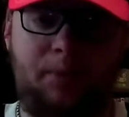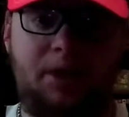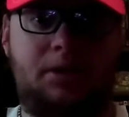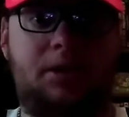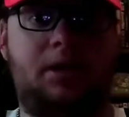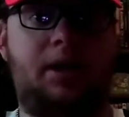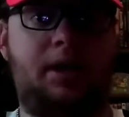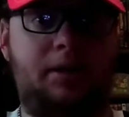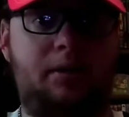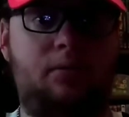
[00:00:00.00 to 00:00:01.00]
meets the
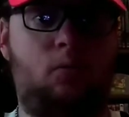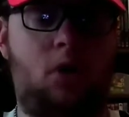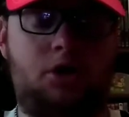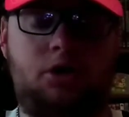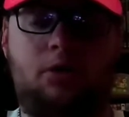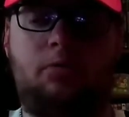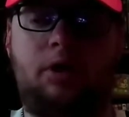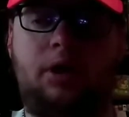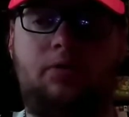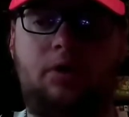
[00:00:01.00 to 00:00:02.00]
head Watcher or
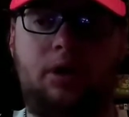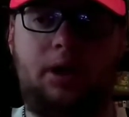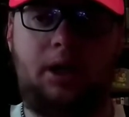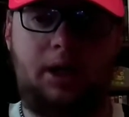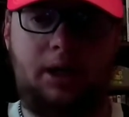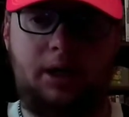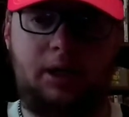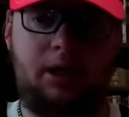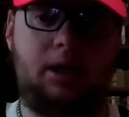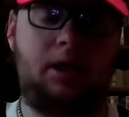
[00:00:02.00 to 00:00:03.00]
whatever,
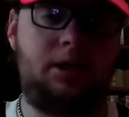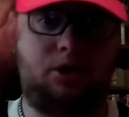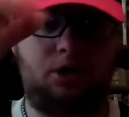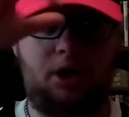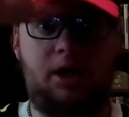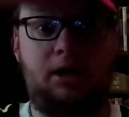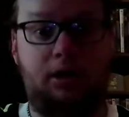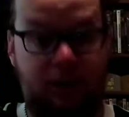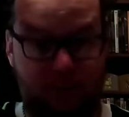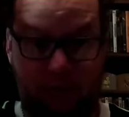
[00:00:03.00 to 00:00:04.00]
and he's trying
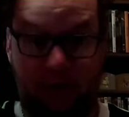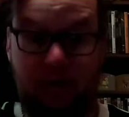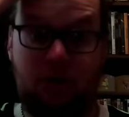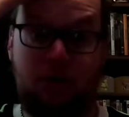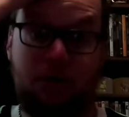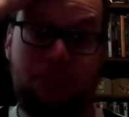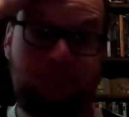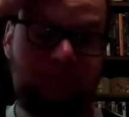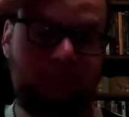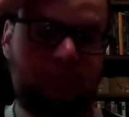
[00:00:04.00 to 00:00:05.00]
to get rid of
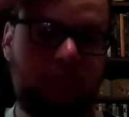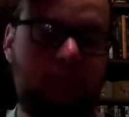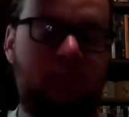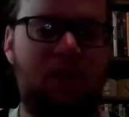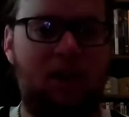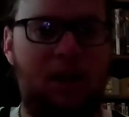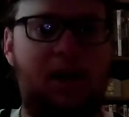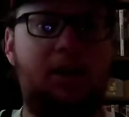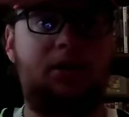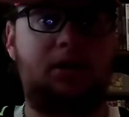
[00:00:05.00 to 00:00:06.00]
Duncan
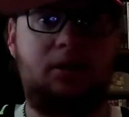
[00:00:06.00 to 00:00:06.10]
and